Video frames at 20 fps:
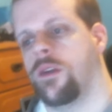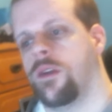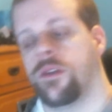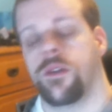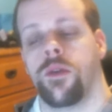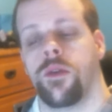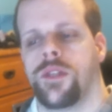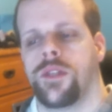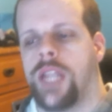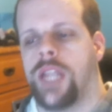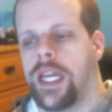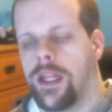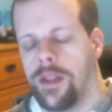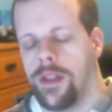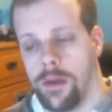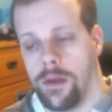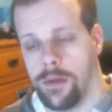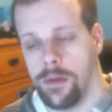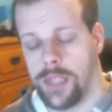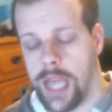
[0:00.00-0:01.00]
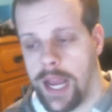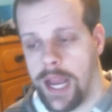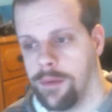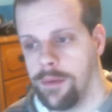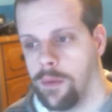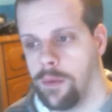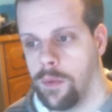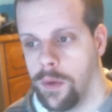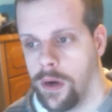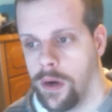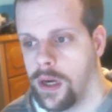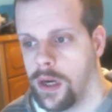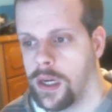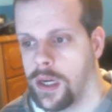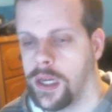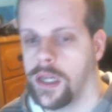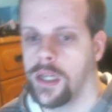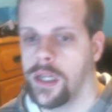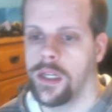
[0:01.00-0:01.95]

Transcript: Those take a little time to work,